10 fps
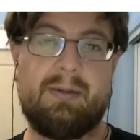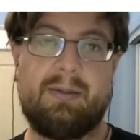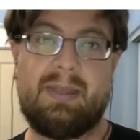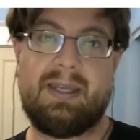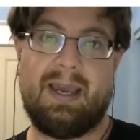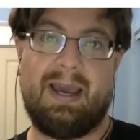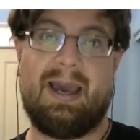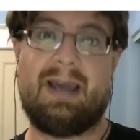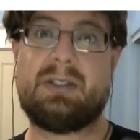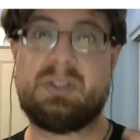The
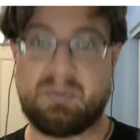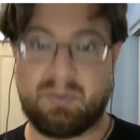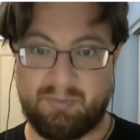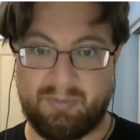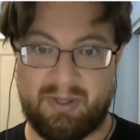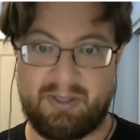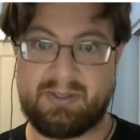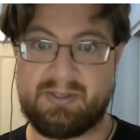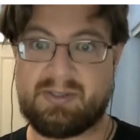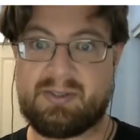actual
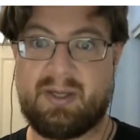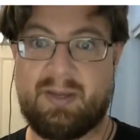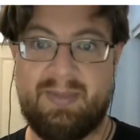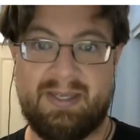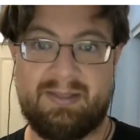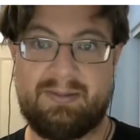marks come in